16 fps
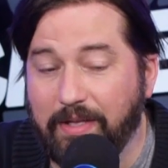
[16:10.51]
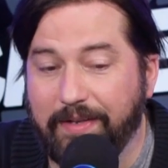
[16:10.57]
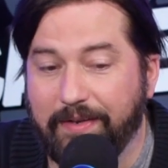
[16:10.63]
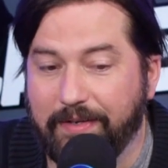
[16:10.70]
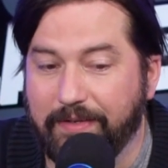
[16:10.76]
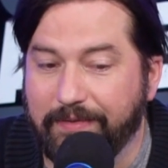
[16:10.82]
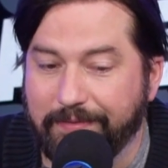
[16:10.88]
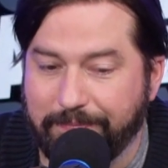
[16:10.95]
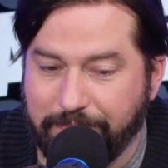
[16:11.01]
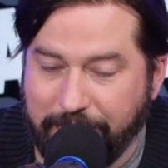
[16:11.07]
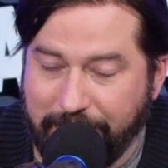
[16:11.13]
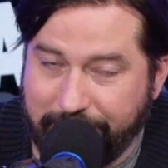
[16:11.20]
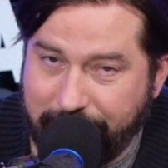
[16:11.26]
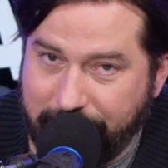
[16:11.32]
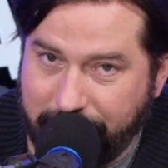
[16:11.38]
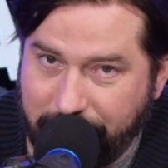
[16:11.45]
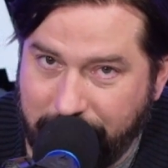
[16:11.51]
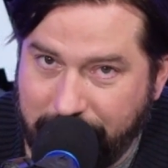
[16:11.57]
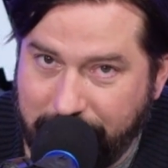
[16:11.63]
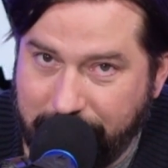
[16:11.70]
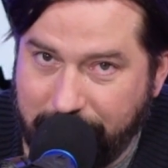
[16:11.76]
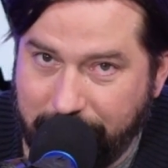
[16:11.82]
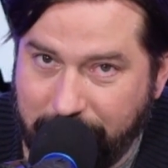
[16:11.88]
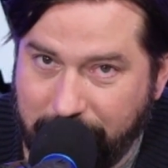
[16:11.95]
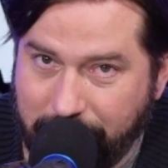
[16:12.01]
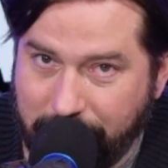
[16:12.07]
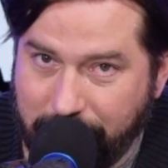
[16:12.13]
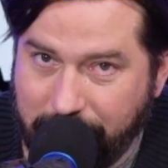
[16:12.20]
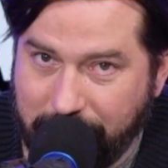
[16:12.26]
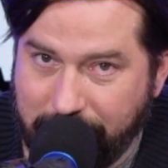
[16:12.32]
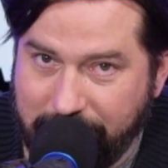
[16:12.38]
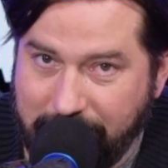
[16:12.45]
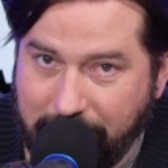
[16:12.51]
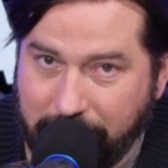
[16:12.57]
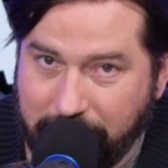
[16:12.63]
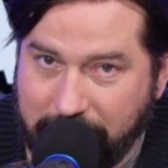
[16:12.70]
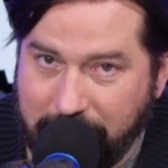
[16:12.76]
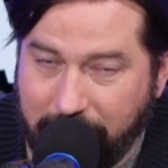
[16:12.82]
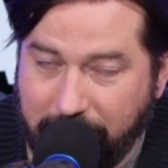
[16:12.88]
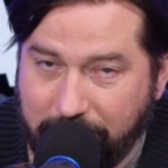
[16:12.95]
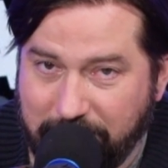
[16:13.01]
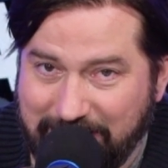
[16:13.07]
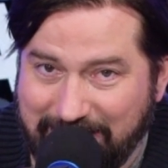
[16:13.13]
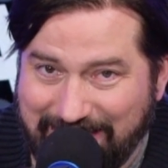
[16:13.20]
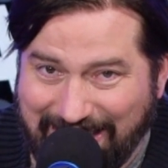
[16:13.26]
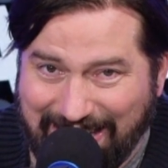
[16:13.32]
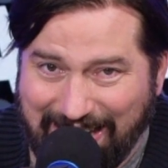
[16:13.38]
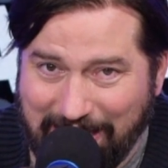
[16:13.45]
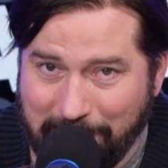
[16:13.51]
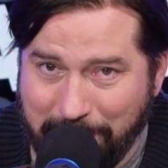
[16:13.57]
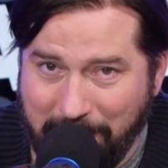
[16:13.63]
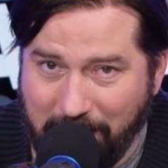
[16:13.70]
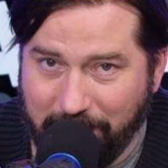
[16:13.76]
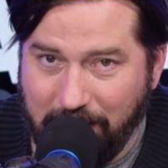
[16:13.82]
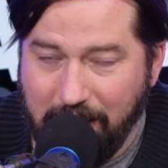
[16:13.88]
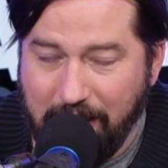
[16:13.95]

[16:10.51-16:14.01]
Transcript: The president really, the secretary was thinking about